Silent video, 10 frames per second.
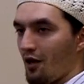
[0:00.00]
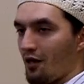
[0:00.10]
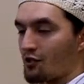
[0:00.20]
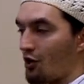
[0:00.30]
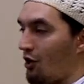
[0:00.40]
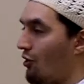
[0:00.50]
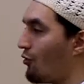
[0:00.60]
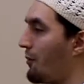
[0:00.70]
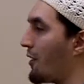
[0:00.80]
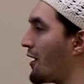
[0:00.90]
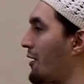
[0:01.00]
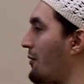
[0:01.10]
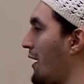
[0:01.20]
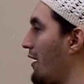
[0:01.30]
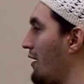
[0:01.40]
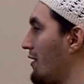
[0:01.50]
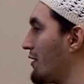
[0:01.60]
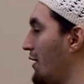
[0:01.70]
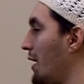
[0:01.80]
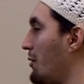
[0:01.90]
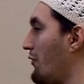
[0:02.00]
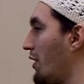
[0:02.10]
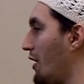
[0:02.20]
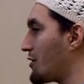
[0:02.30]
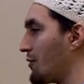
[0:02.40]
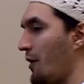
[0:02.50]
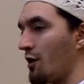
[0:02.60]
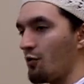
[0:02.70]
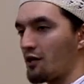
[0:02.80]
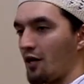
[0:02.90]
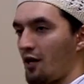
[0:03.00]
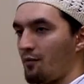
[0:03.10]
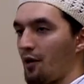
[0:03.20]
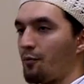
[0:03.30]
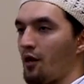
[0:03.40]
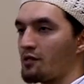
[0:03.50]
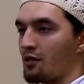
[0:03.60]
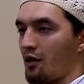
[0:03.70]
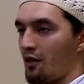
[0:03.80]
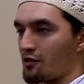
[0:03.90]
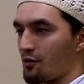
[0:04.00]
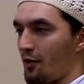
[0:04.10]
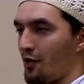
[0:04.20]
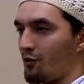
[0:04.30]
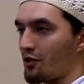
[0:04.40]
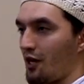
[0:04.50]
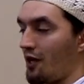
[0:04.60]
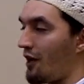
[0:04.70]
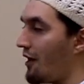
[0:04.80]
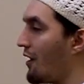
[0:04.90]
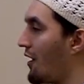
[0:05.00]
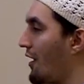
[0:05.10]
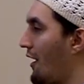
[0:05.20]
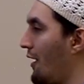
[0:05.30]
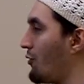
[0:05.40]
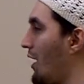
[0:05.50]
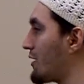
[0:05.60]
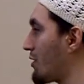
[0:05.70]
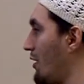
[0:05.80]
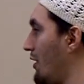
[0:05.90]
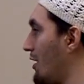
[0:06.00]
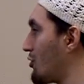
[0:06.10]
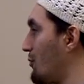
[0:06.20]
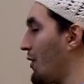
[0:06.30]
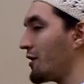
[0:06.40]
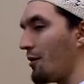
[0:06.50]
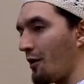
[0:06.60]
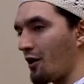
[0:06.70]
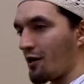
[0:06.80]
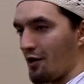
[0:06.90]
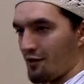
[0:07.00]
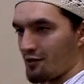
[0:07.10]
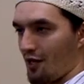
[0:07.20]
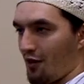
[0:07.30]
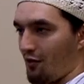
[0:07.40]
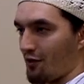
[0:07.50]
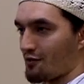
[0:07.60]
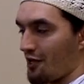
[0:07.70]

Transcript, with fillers: And so we begin by the name of Allah subhanahu wa ta'ala, by praising Allah subhanahu wa ta'ala, and we ask Allah to bring the barakah in this gathering.